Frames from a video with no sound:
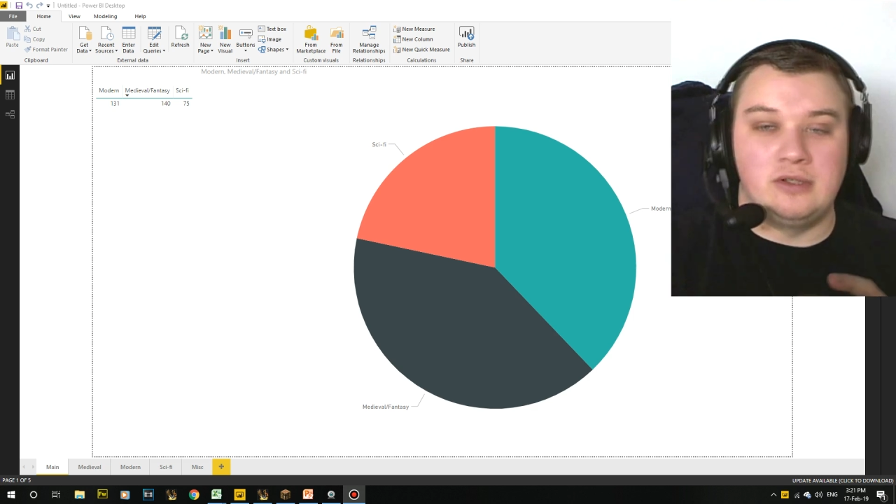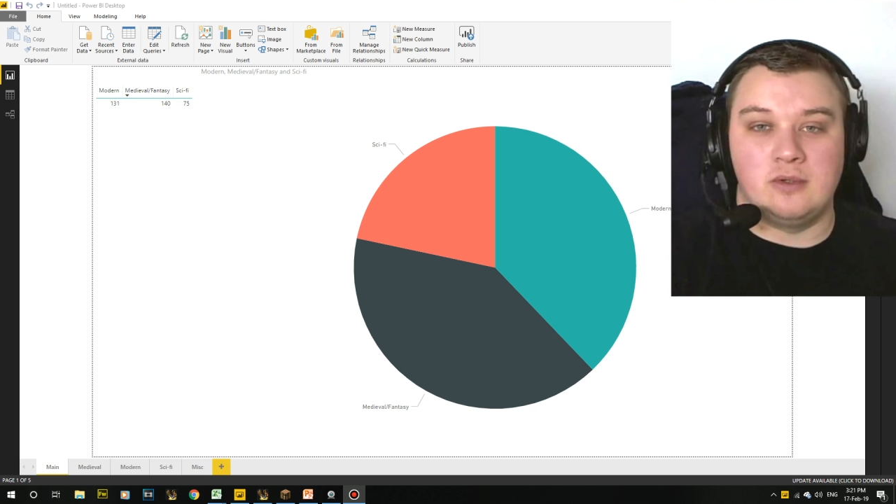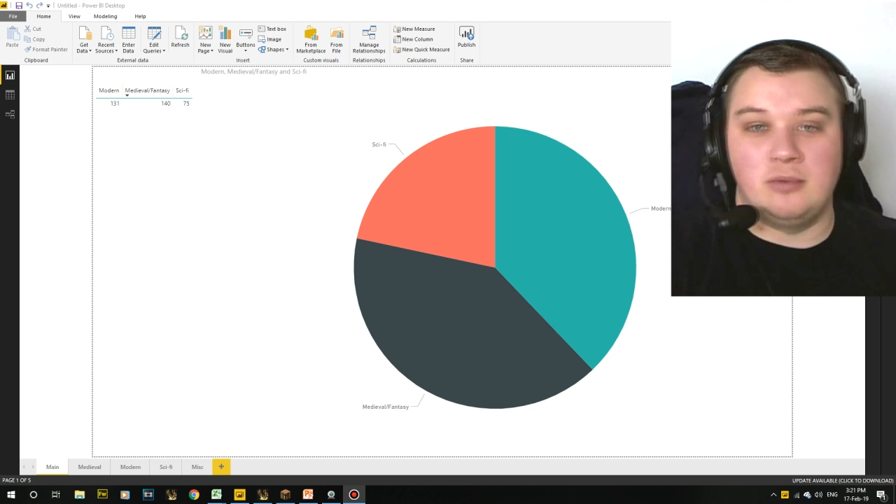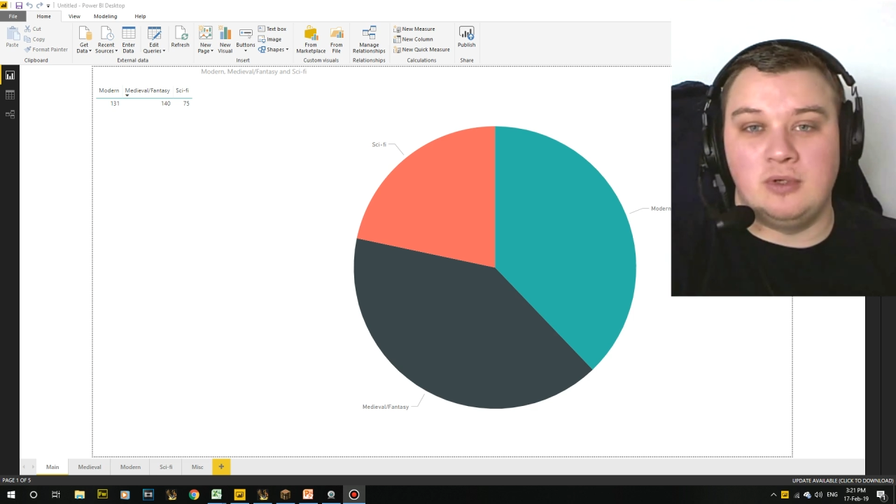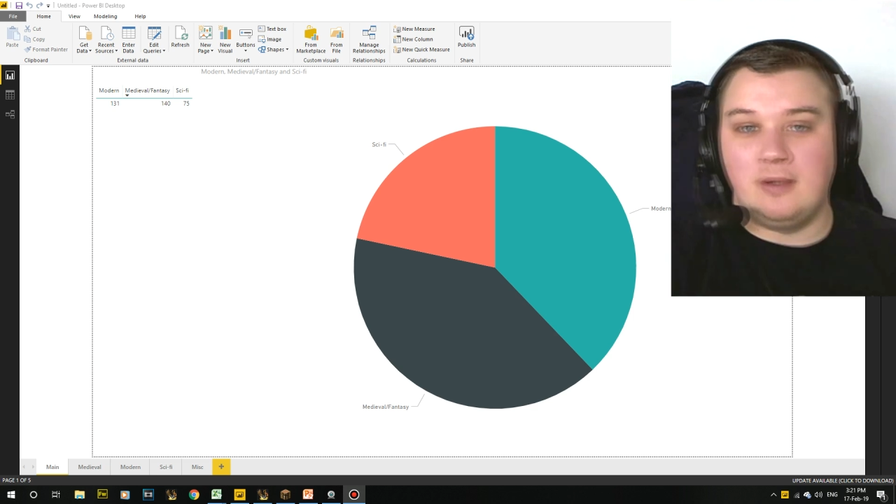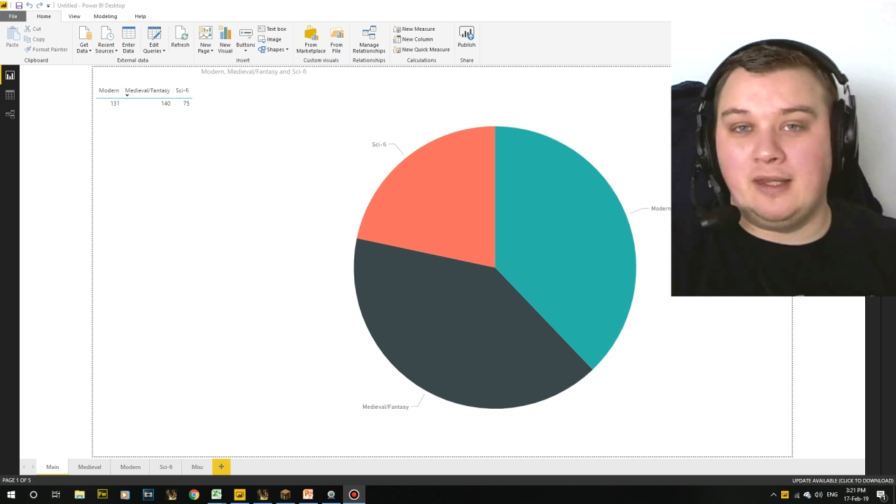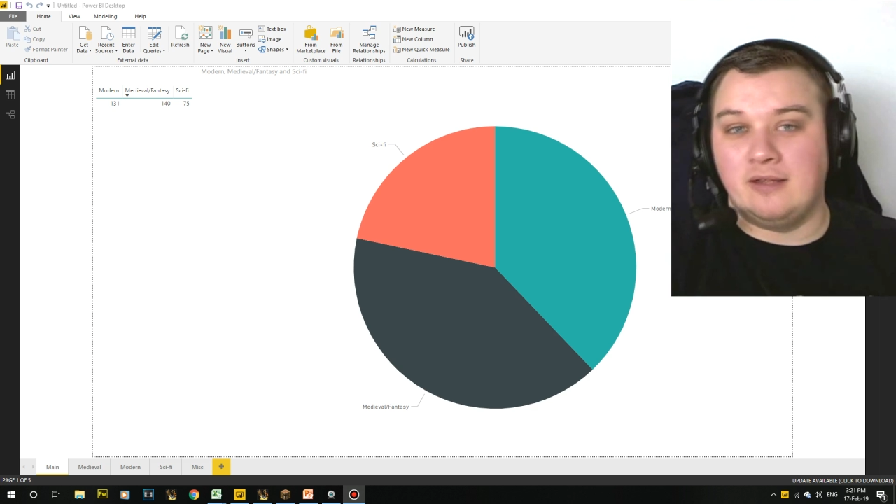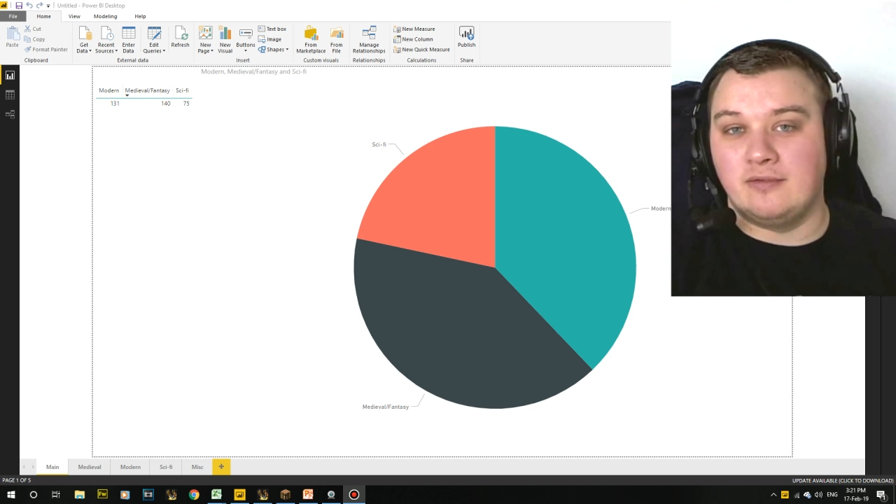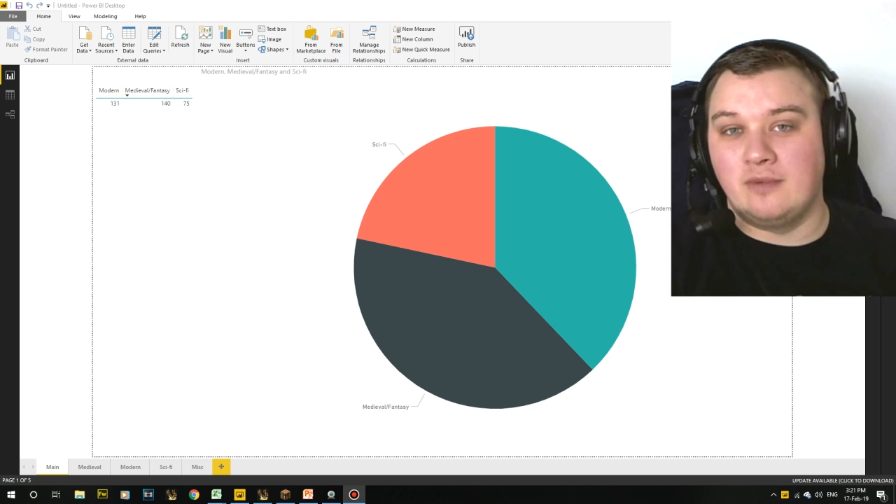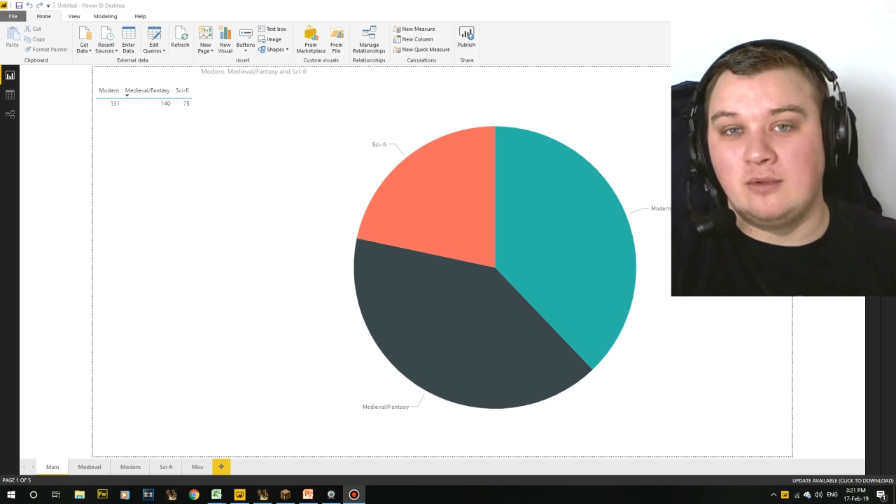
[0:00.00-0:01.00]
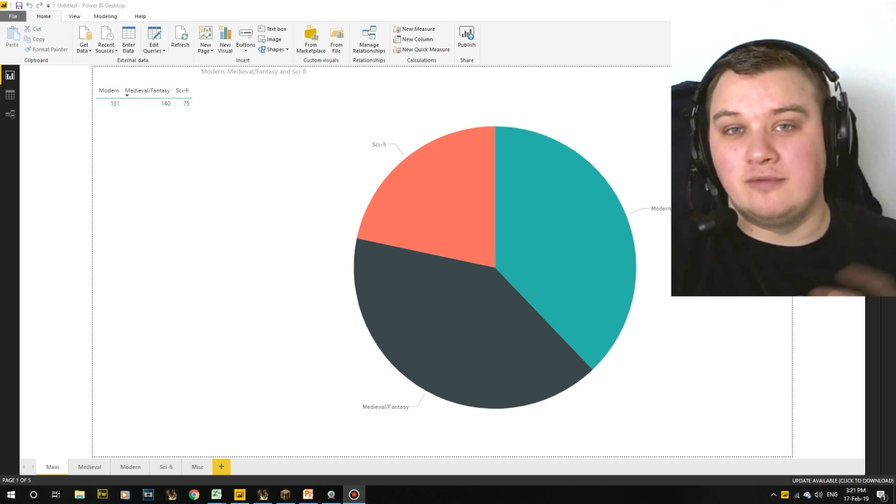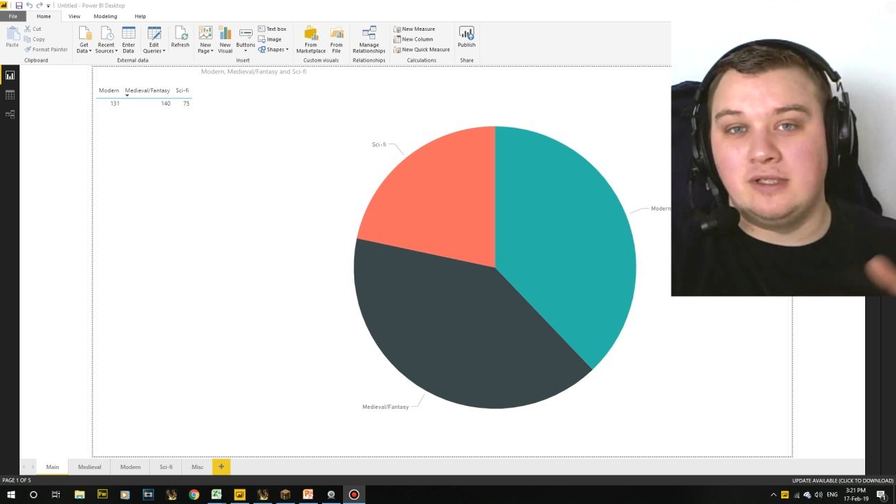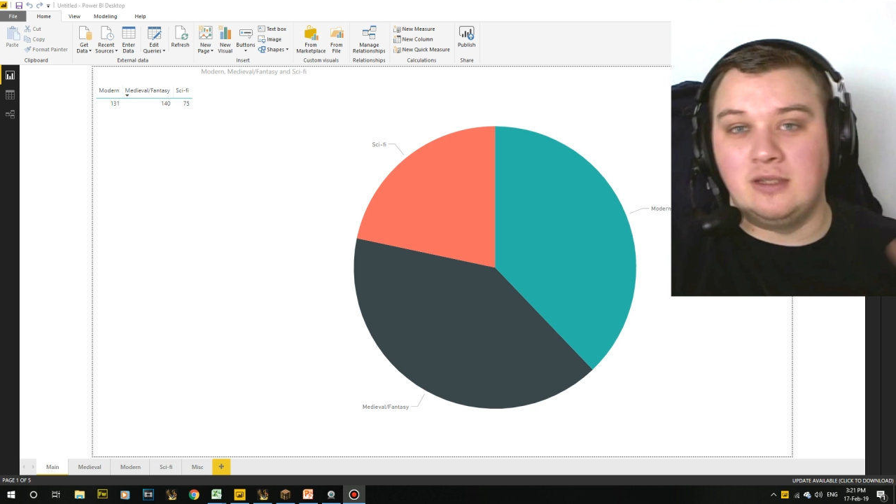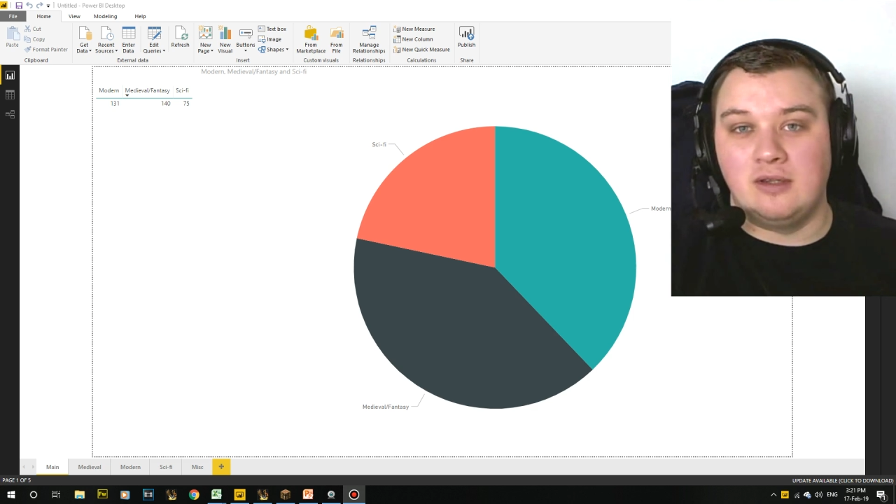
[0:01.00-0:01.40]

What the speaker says: So I put up that vote video,